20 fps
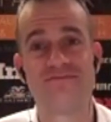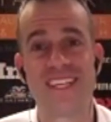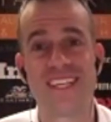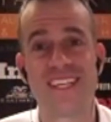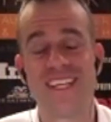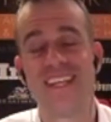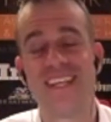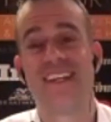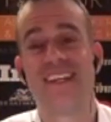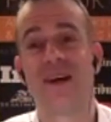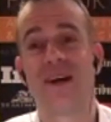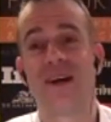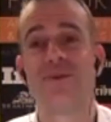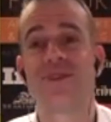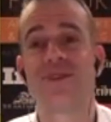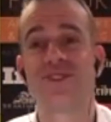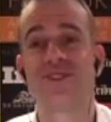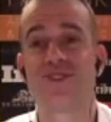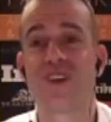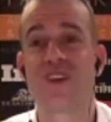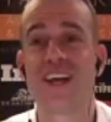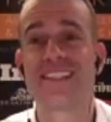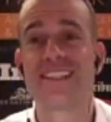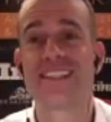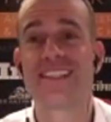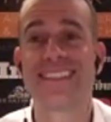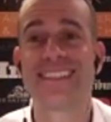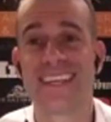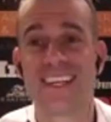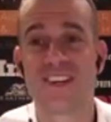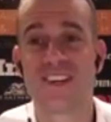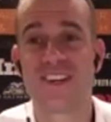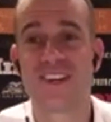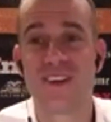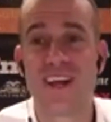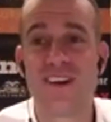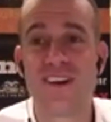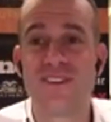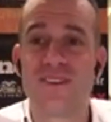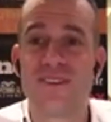I wasn't trying to take her
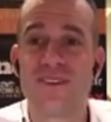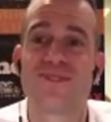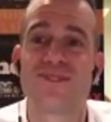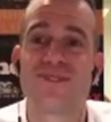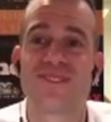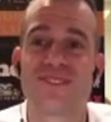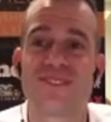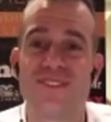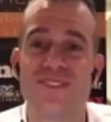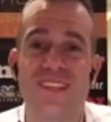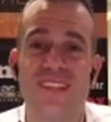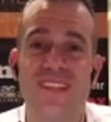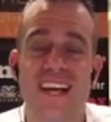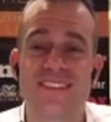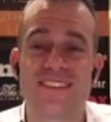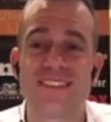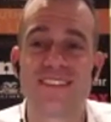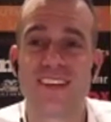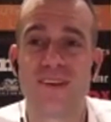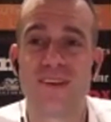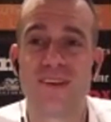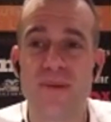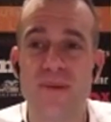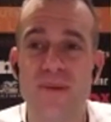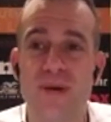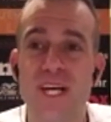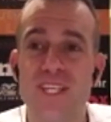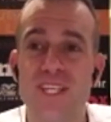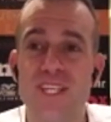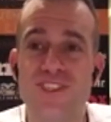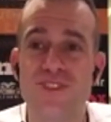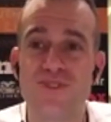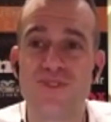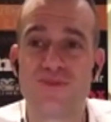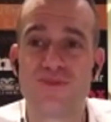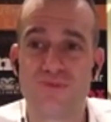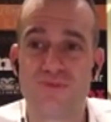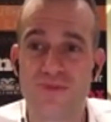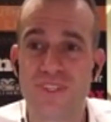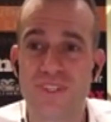out. That was the last thing on my mind. She's
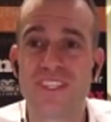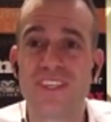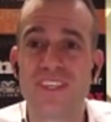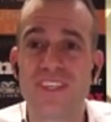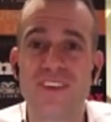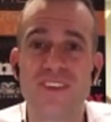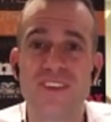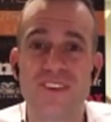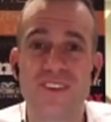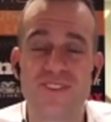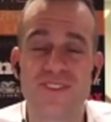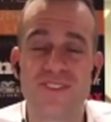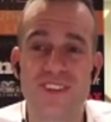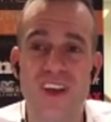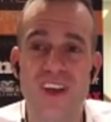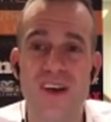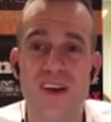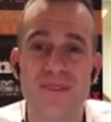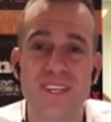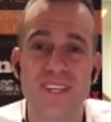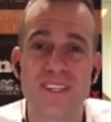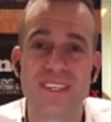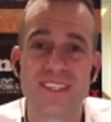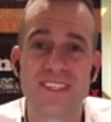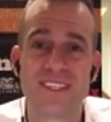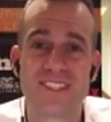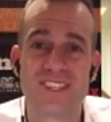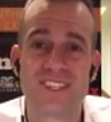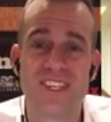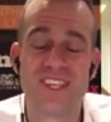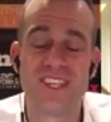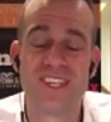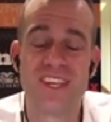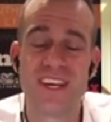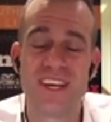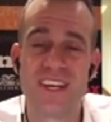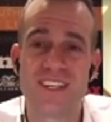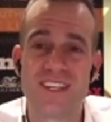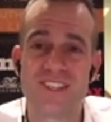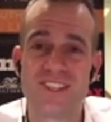really good at her job. And I think she
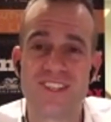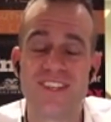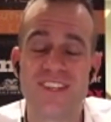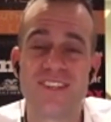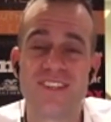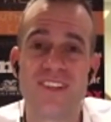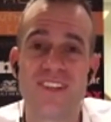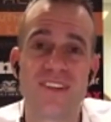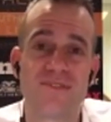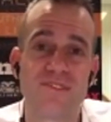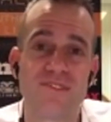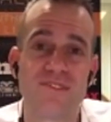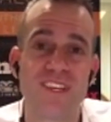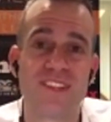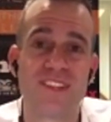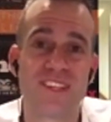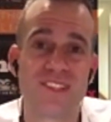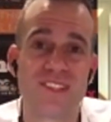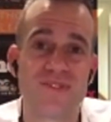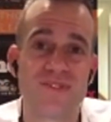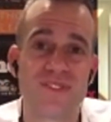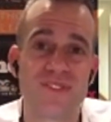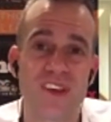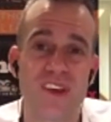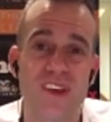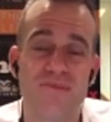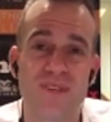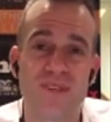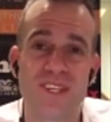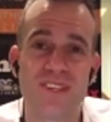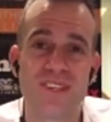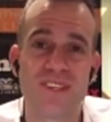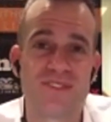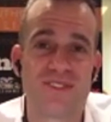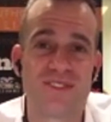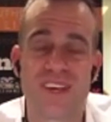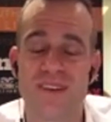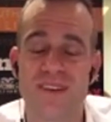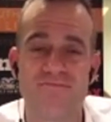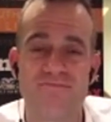did a lot of great things for the company. So
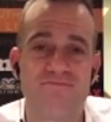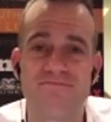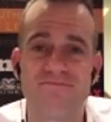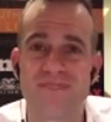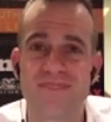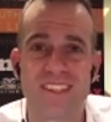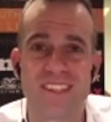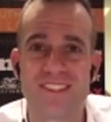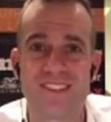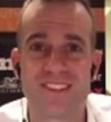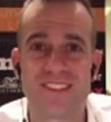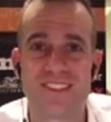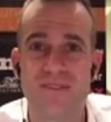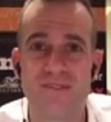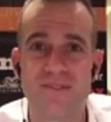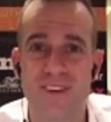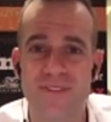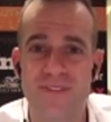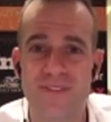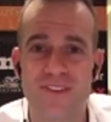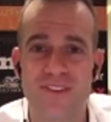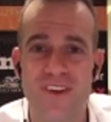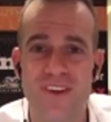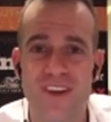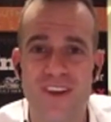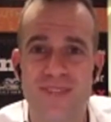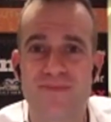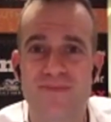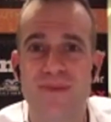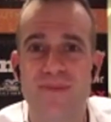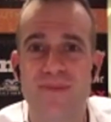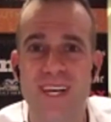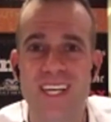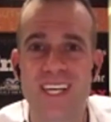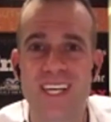that just never even crossed my mind.